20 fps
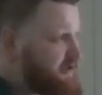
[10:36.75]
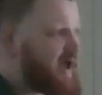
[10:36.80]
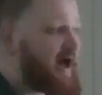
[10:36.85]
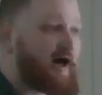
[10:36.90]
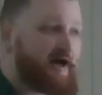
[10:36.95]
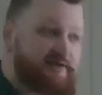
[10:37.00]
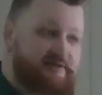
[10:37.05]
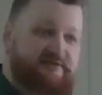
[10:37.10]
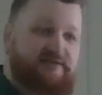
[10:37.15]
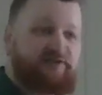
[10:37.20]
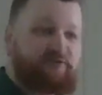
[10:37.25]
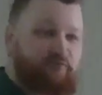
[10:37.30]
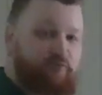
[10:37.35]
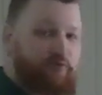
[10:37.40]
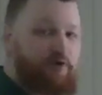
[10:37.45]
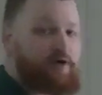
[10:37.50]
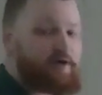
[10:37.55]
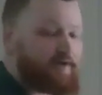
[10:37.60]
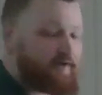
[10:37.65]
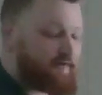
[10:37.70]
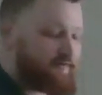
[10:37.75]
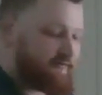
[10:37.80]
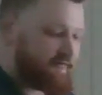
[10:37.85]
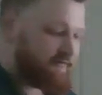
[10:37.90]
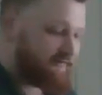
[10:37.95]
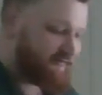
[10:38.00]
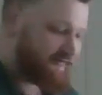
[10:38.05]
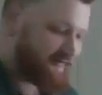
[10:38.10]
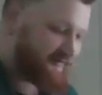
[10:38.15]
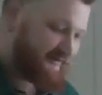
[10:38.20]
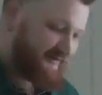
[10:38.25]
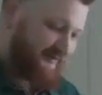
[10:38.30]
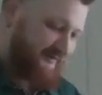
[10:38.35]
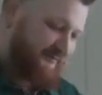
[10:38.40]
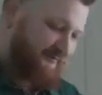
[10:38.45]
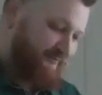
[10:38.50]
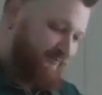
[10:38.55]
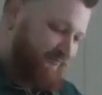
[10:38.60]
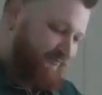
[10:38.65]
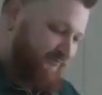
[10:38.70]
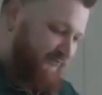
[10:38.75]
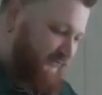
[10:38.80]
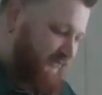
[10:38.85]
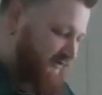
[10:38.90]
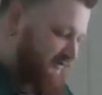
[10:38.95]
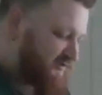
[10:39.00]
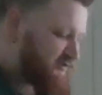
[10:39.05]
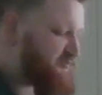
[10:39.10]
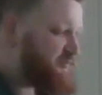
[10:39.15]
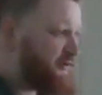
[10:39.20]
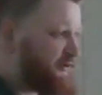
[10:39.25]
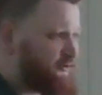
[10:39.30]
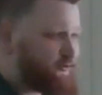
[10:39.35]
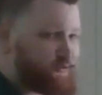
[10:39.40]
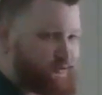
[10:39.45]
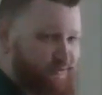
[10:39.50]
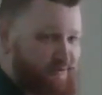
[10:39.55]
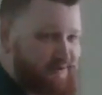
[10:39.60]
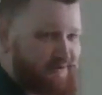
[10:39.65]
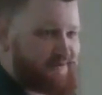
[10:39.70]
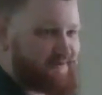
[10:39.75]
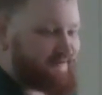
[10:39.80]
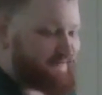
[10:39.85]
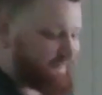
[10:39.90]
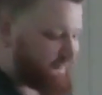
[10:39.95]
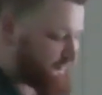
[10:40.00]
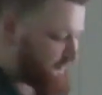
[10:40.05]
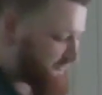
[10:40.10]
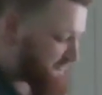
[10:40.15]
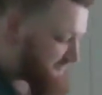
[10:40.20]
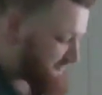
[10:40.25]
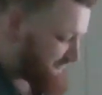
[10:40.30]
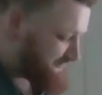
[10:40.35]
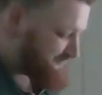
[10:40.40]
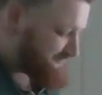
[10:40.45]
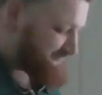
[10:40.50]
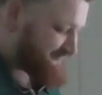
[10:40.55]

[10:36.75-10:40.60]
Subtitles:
I did run. Spiritually, of course.